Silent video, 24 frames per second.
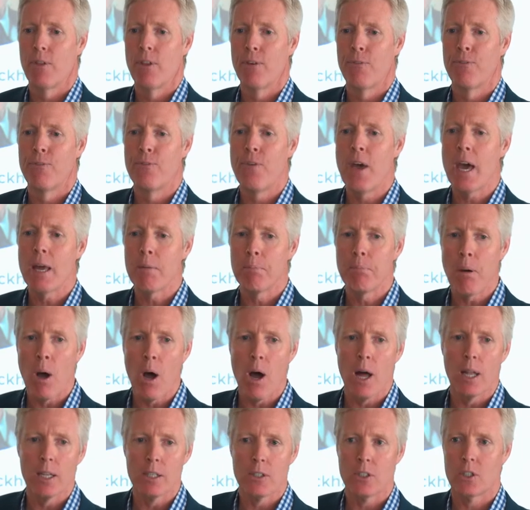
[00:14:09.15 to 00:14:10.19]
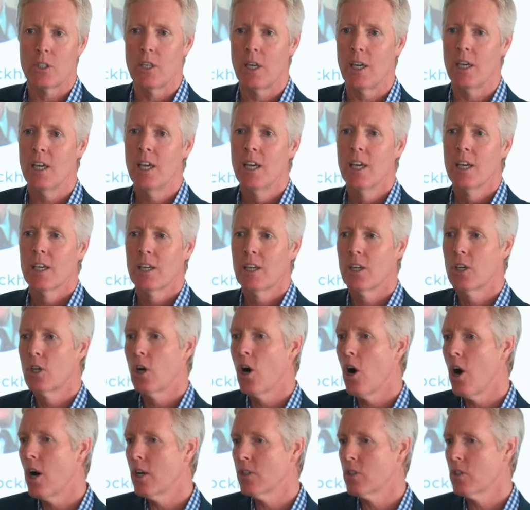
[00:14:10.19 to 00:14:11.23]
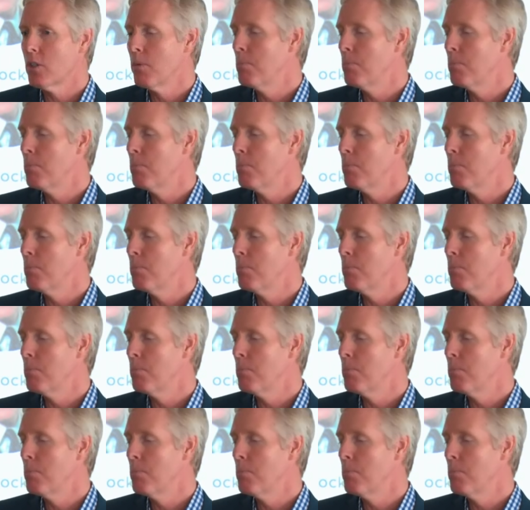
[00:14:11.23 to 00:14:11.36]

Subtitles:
The Fed policy could cause